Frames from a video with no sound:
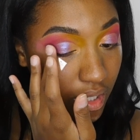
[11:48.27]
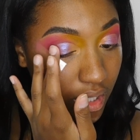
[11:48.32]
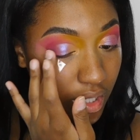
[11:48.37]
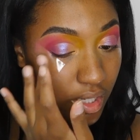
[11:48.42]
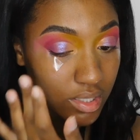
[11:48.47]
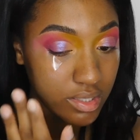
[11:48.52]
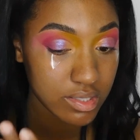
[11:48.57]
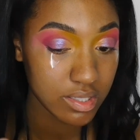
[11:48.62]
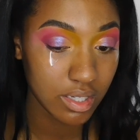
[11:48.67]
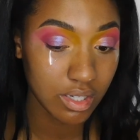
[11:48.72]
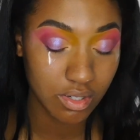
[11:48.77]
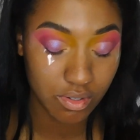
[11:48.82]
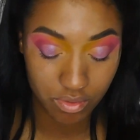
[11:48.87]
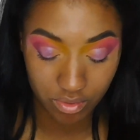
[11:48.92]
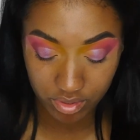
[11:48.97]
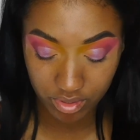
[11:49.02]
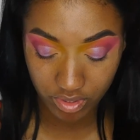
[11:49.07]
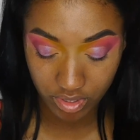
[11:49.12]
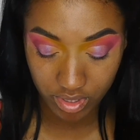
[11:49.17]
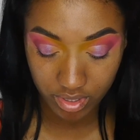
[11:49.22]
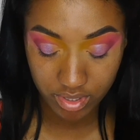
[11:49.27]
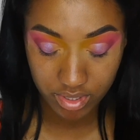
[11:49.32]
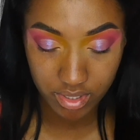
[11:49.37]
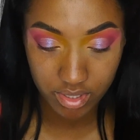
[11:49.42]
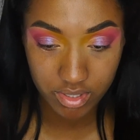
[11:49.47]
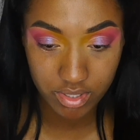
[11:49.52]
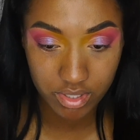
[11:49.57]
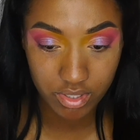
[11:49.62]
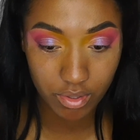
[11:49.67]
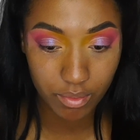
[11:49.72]
It's like gorgeous.
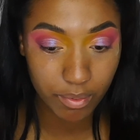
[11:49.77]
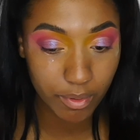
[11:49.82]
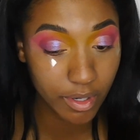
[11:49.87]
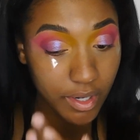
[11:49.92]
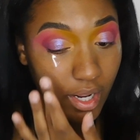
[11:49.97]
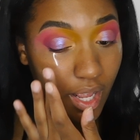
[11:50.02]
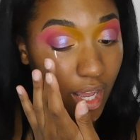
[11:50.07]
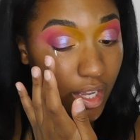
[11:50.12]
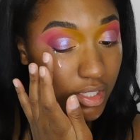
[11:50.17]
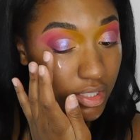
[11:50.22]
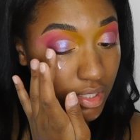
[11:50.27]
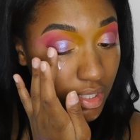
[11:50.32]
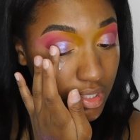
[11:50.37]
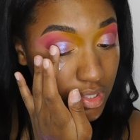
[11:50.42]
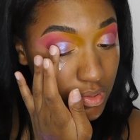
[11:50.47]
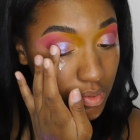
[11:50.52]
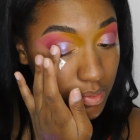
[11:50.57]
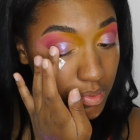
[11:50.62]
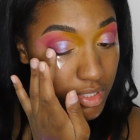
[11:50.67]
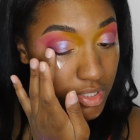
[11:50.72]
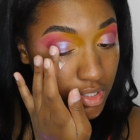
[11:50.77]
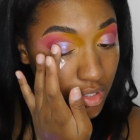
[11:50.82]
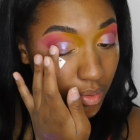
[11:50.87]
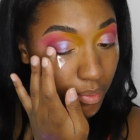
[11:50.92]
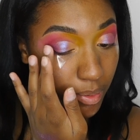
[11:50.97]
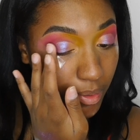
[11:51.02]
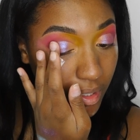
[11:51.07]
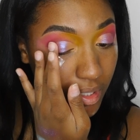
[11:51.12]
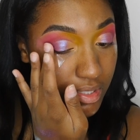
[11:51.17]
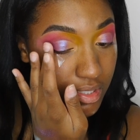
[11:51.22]
It's so pretty. This would be so
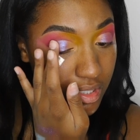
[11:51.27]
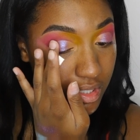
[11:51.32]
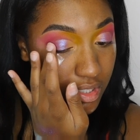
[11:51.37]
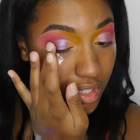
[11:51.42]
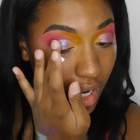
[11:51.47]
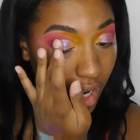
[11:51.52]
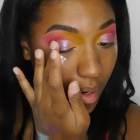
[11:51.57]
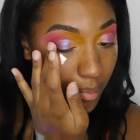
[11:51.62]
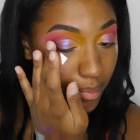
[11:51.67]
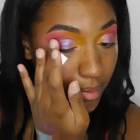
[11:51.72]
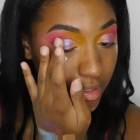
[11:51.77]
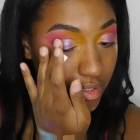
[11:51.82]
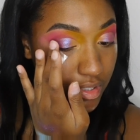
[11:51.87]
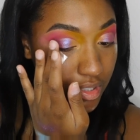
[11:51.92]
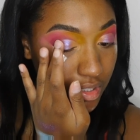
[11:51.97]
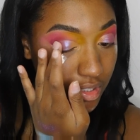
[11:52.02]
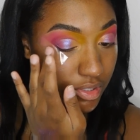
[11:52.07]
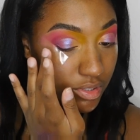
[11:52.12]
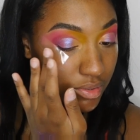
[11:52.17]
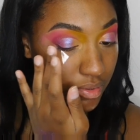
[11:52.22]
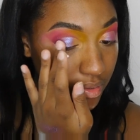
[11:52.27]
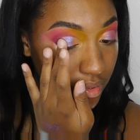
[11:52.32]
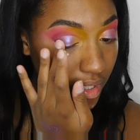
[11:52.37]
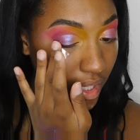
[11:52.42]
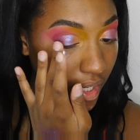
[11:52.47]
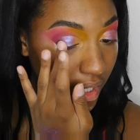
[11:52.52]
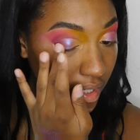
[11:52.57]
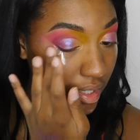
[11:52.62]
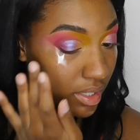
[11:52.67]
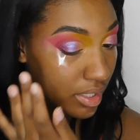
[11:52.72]
pretty as a topper too.
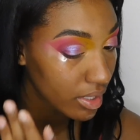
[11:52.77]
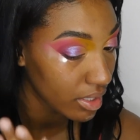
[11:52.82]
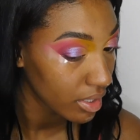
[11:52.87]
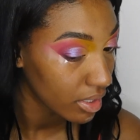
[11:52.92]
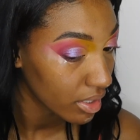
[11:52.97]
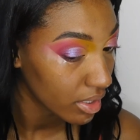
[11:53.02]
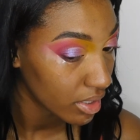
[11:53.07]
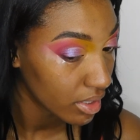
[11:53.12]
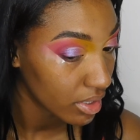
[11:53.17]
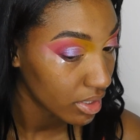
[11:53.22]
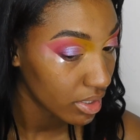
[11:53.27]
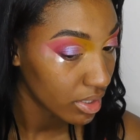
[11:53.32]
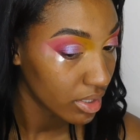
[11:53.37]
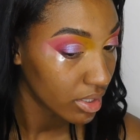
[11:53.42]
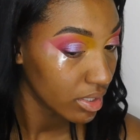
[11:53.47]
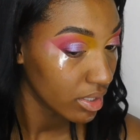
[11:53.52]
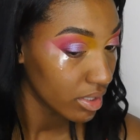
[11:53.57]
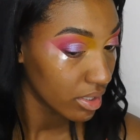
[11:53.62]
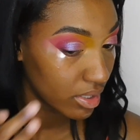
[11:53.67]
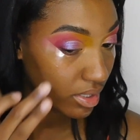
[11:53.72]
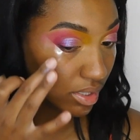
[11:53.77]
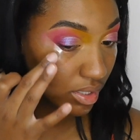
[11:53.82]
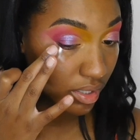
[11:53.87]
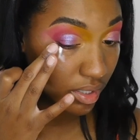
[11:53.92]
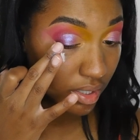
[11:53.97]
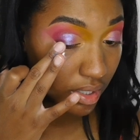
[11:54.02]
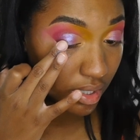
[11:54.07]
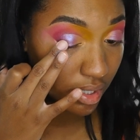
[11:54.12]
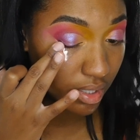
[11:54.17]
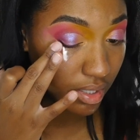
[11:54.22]
Like,
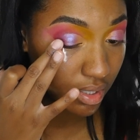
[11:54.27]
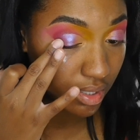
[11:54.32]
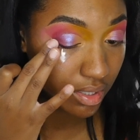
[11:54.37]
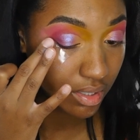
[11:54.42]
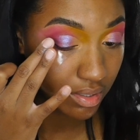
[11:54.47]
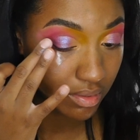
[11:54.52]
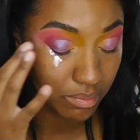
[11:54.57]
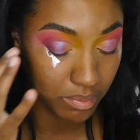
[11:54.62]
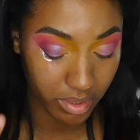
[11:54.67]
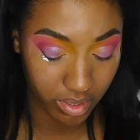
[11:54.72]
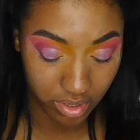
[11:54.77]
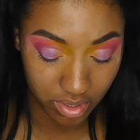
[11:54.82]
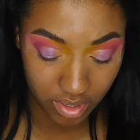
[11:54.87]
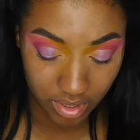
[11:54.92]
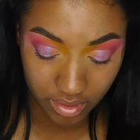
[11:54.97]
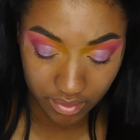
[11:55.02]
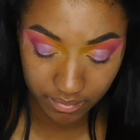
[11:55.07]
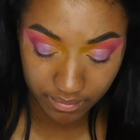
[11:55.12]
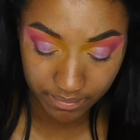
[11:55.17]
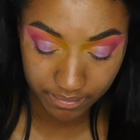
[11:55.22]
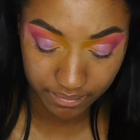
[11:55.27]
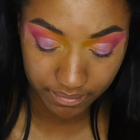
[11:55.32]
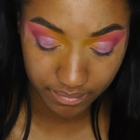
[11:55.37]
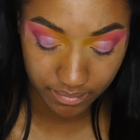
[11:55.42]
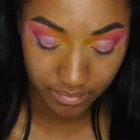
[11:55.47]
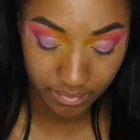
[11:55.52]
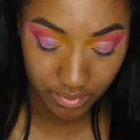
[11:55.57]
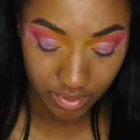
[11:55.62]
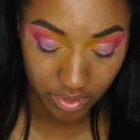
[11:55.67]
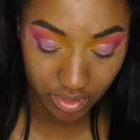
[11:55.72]
oh my god.
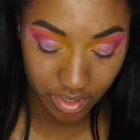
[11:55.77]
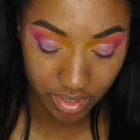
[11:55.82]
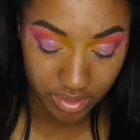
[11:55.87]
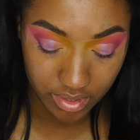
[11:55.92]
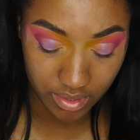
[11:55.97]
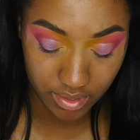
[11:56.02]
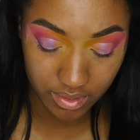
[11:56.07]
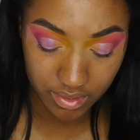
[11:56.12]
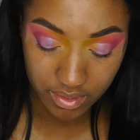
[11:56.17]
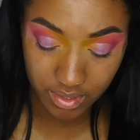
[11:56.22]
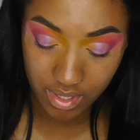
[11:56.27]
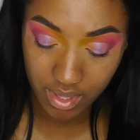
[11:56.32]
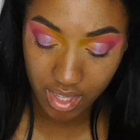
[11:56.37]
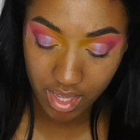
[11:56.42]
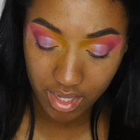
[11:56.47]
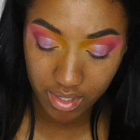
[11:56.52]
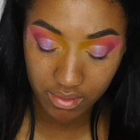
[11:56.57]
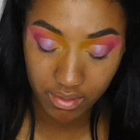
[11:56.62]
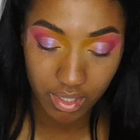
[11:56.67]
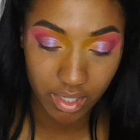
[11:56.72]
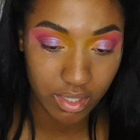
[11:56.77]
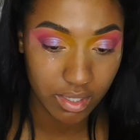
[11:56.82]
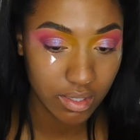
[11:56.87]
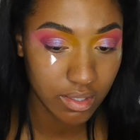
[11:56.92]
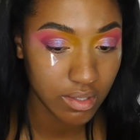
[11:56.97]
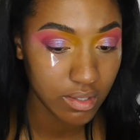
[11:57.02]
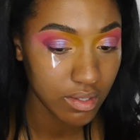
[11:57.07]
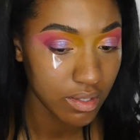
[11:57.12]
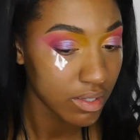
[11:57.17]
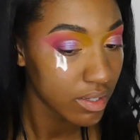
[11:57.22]
Do you guys like see that? Like,
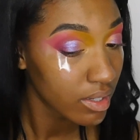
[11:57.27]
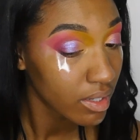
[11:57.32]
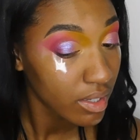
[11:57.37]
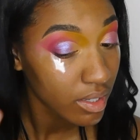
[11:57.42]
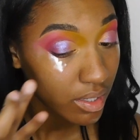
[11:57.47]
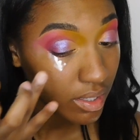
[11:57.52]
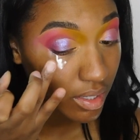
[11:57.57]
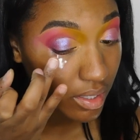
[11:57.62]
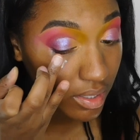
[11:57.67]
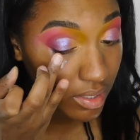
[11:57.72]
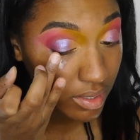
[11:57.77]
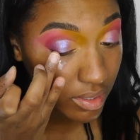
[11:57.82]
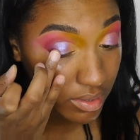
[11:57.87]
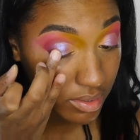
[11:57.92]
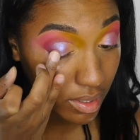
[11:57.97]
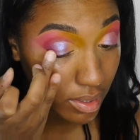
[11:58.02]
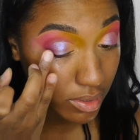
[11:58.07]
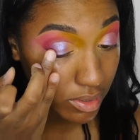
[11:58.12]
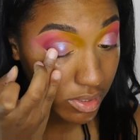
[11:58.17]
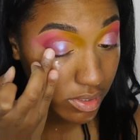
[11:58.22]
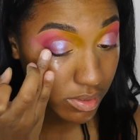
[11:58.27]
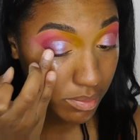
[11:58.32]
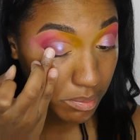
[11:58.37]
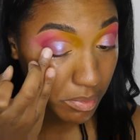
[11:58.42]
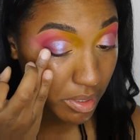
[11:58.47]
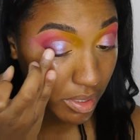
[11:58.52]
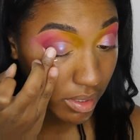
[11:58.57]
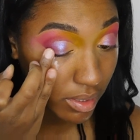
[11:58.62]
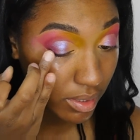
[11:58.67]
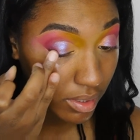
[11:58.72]
is that just
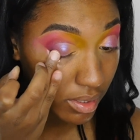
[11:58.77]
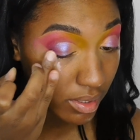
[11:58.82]
me?